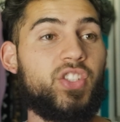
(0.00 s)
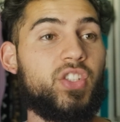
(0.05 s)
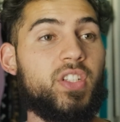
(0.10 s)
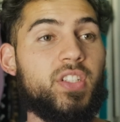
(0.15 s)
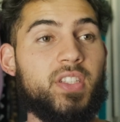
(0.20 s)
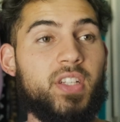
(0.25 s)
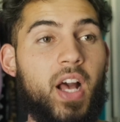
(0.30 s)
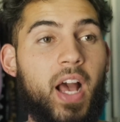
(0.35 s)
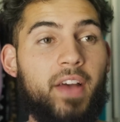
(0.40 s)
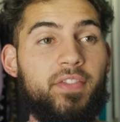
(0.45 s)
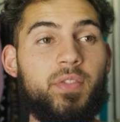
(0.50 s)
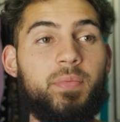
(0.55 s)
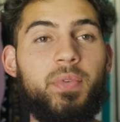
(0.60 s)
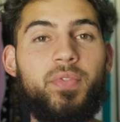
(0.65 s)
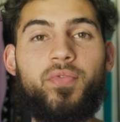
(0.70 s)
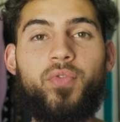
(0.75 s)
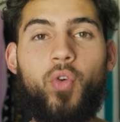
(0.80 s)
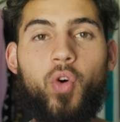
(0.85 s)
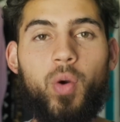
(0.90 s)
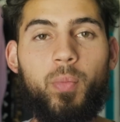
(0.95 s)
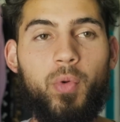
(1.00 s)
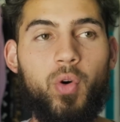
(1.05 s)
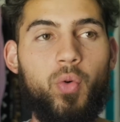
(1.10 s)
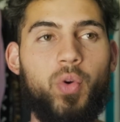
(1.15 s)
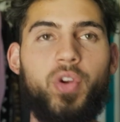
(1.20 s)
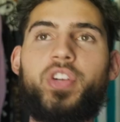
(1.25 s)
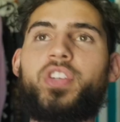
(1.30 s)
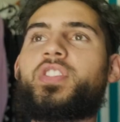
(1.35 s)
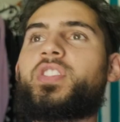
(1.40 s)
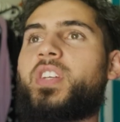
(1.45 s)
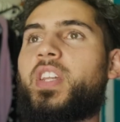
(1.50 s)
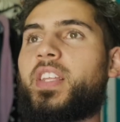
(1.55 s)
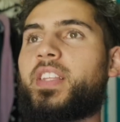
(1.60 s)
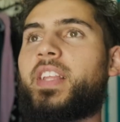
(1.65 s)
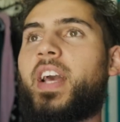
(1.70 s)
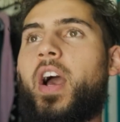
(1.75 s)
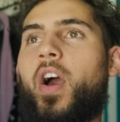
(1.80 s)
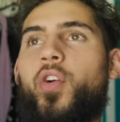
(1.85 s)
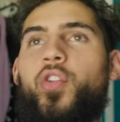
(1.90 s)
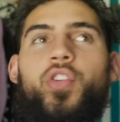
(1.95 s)
does not have to be formal where you're sitting
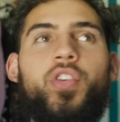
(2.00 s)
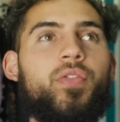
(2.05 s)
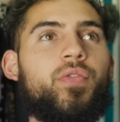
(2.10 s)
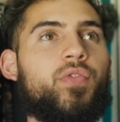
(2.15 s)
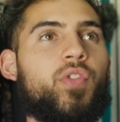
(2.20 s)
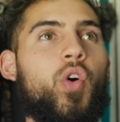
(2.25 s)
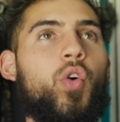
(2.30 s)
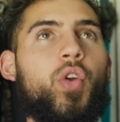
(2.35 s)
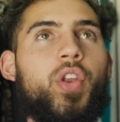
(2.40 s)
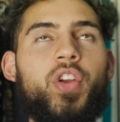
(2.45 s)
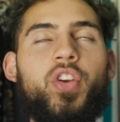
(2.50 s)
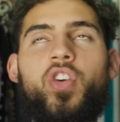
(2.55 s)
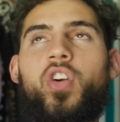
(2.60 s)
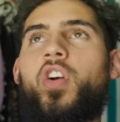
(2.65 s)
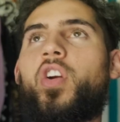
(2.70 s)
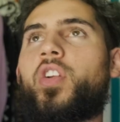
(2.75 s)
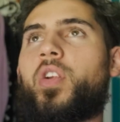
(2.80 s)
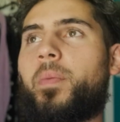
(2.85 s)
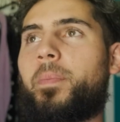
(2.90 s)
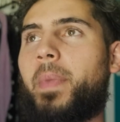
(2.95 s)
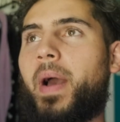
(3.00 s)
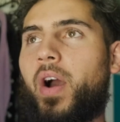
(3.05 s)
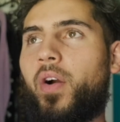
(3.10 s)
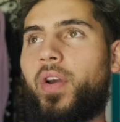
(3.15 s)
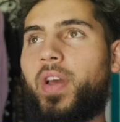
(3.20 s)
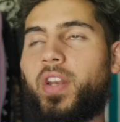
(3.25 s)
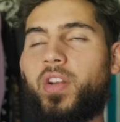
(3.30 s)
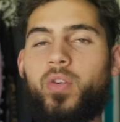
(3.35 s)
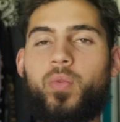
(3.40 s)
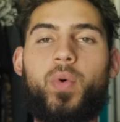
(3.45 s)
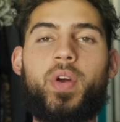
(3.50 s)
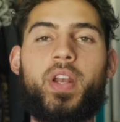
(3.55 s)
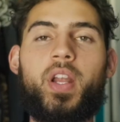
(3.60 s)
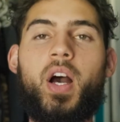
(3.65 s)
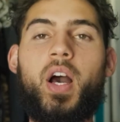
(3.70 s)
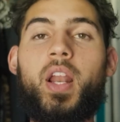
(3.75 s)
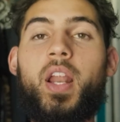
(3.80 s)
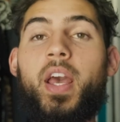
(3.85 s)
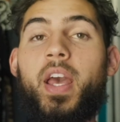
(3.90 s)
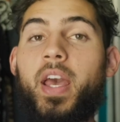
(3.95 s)
down or you're floating or on a mountain or
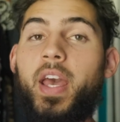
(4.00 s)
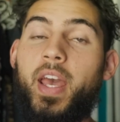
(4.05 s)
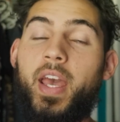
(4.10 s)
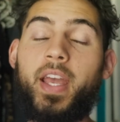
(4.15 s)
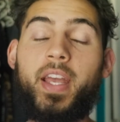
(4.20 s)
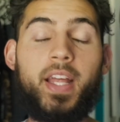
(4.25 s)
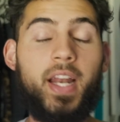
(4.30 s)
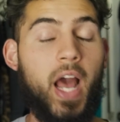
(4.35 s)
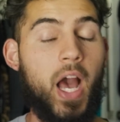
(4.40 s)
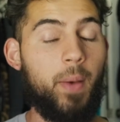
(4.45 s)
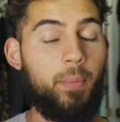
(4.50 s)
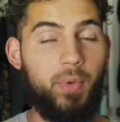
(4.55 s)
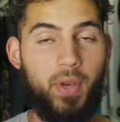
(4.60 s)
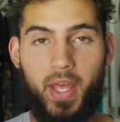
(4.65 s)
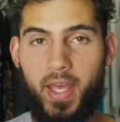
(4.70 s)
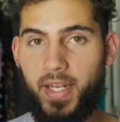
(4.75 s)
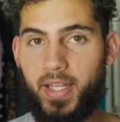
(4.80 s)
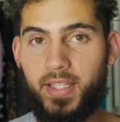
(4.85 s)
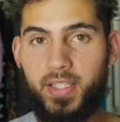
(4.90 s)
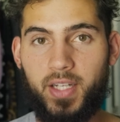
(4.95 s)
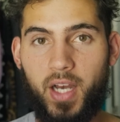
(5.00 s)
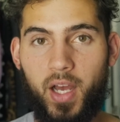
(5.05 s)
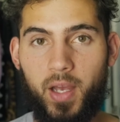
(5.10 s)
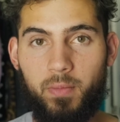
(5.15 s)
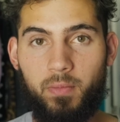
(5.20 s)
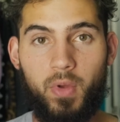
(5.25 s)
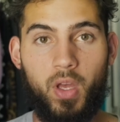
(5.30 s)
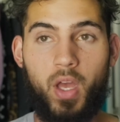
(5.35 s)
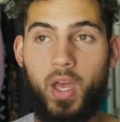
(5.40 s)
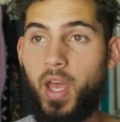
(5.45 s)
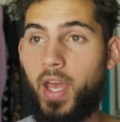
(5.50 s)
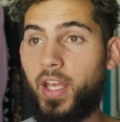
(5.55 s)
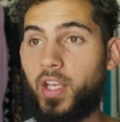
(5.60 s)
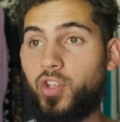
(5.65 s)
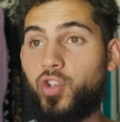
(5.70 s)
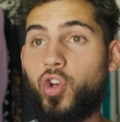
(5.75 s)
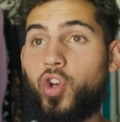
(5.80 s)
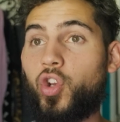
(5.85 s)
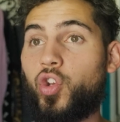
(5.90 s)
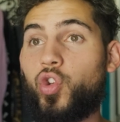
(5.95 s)
whatnot. It can happen anytime.
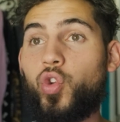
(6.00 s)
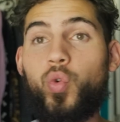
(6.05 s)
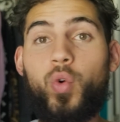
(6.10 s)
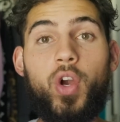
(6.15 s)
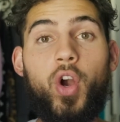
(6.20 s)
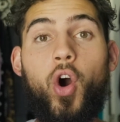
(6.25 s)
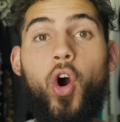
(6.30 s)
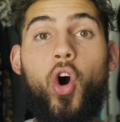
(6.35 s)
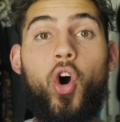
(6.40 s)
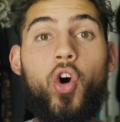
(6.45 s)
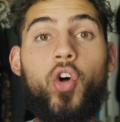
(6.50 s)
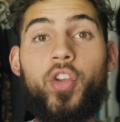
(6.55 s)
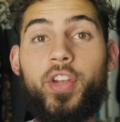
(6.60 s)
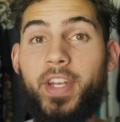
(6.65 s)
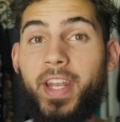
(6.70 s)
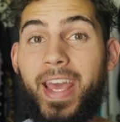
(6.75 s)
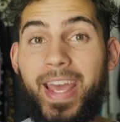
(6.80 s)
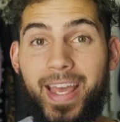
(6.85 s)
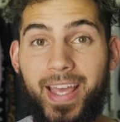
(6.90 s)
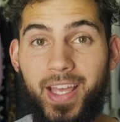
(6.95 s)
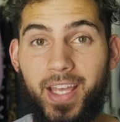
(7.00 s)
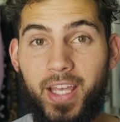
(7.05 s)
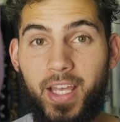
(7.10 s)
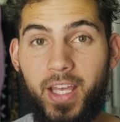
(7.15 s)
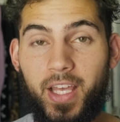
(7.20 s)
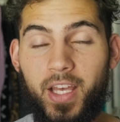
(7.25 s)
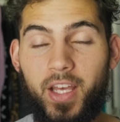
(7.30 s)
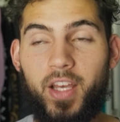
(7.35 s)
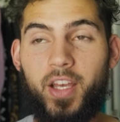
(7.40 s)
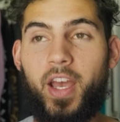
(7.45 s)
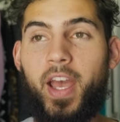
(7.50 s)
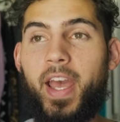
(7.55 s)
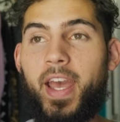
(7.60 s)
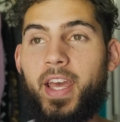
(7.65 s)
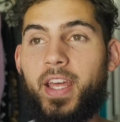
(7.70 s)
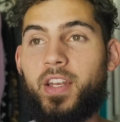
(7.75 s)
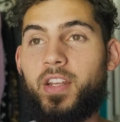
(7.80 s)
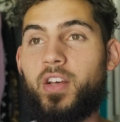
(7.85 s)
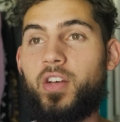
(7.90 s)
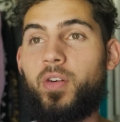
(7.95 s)
You could do it all day.
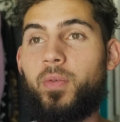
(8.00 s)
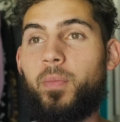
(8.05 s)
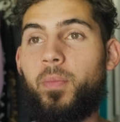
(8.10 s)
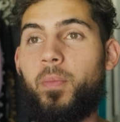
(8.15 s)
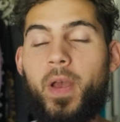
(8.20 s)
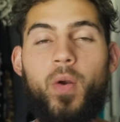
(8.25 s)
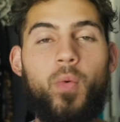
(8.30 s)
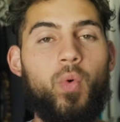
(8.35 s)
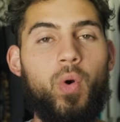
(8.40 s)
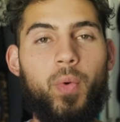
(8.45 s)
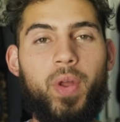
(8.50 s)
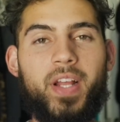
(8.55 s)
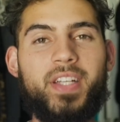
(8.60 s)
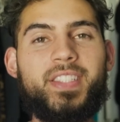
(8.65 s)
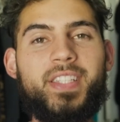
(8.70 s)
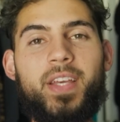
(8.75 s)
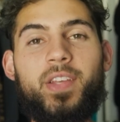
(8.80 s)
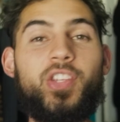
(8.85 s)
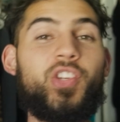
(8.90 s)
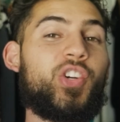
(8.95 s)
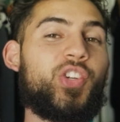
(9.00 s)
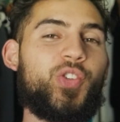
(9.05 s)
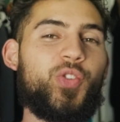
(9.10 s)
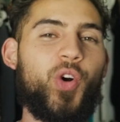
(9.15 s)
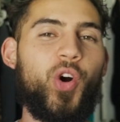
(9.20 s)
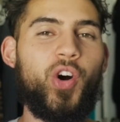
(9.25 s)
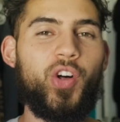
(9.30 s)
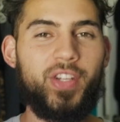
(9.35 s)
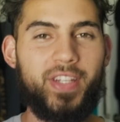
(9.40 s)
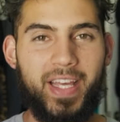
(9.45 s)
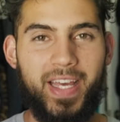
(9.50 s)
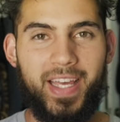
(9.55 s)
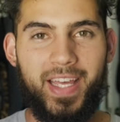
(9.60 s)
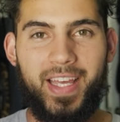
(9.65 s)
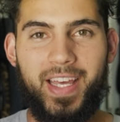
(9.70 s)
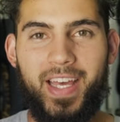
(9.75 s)
And well, when I say you could do it all day,